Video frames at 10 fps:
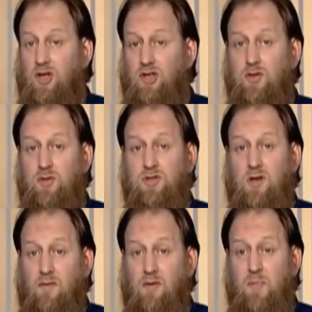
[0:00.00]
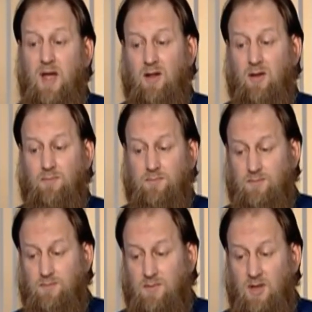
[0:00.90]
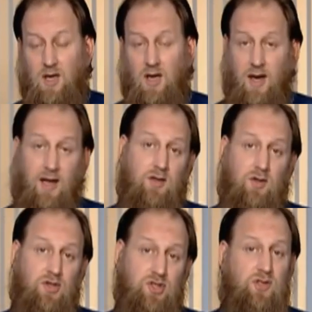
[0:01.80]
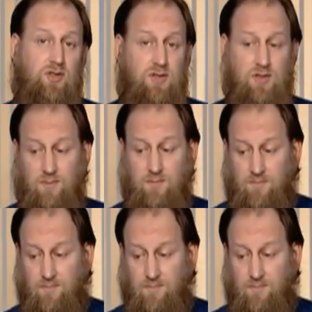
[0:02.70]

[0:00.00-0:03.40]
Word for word: the use of a bell, like the Christians.